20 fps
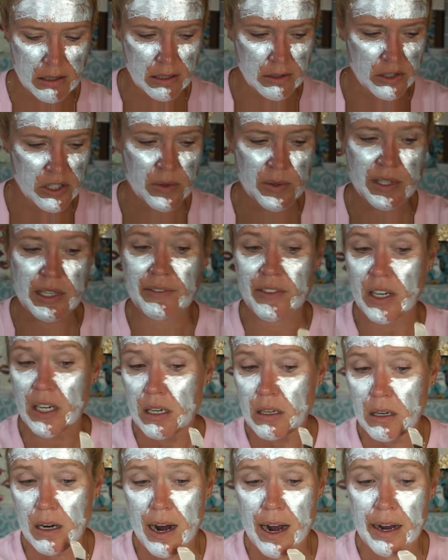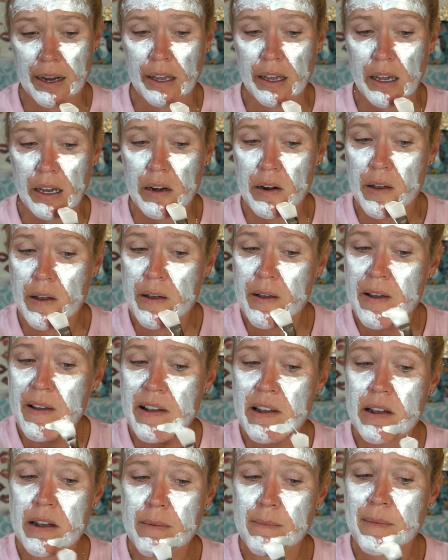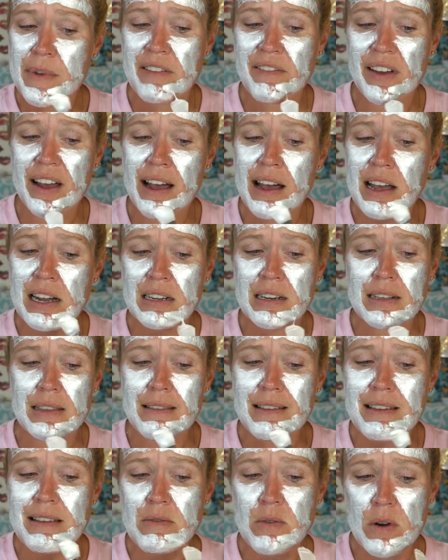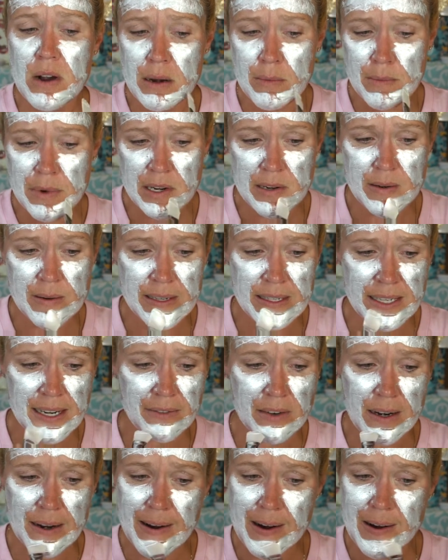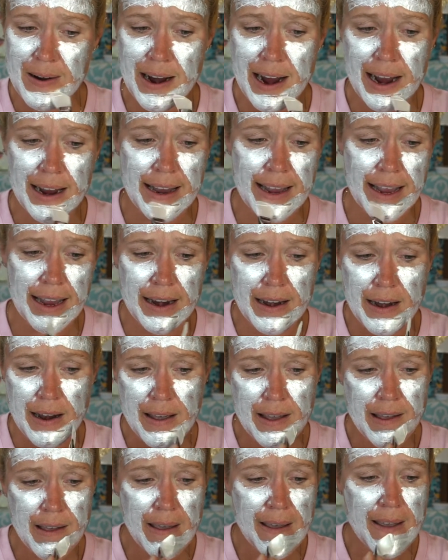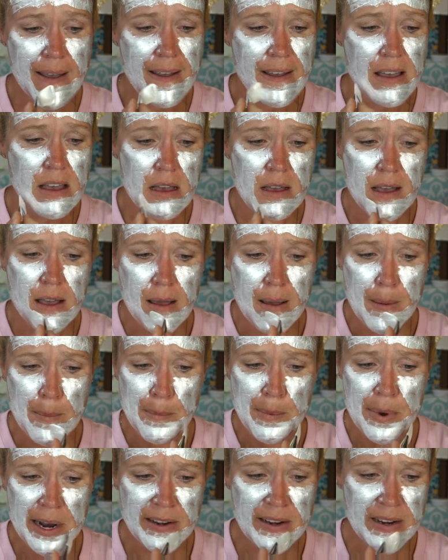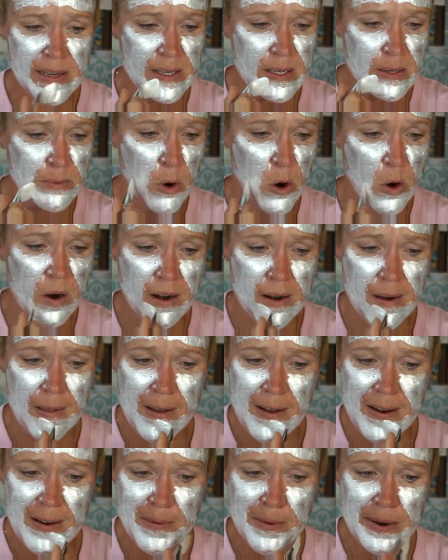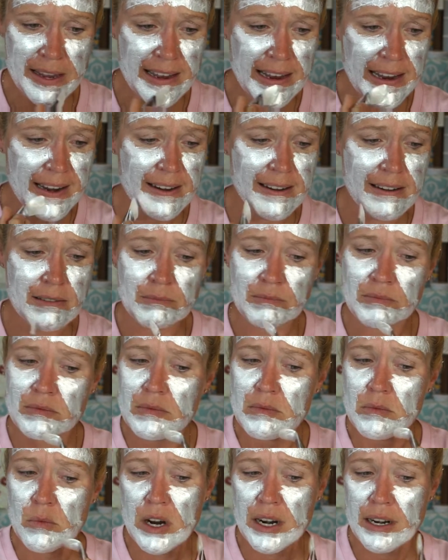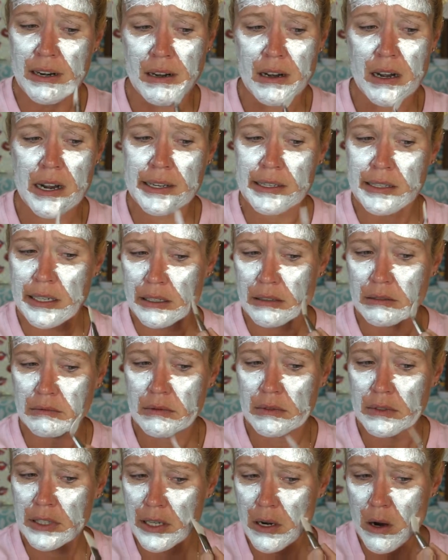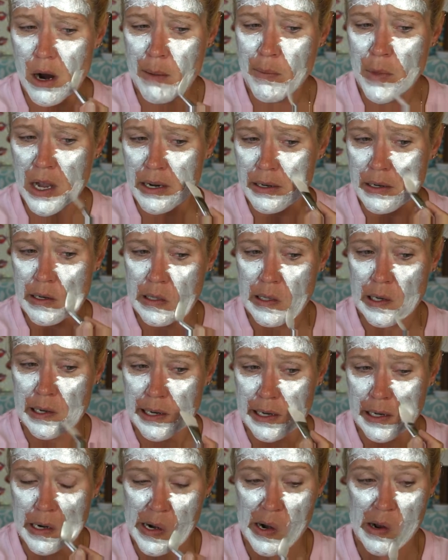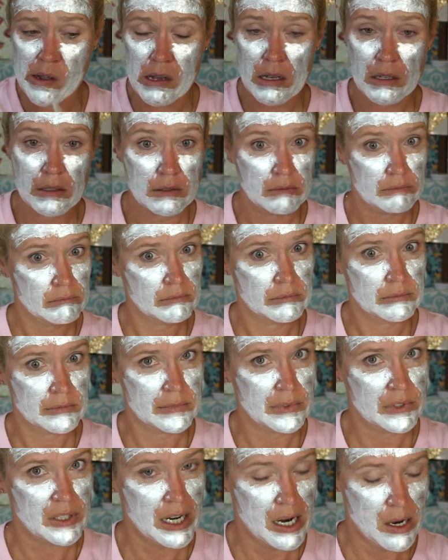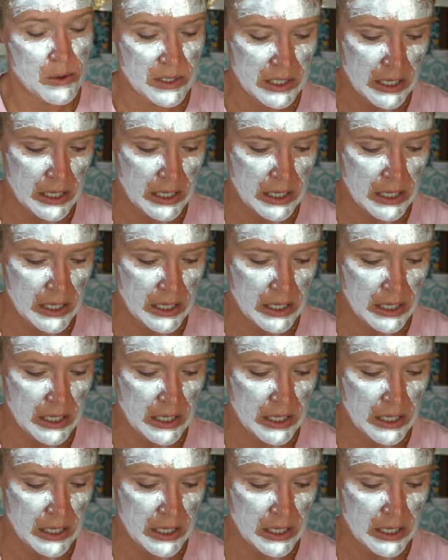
you know, she was never a crackhead. May have acted like one, but she was never a crackhead but just smoking a lot of weed and whatnot. And, you know, I'm not going to sit here and say I was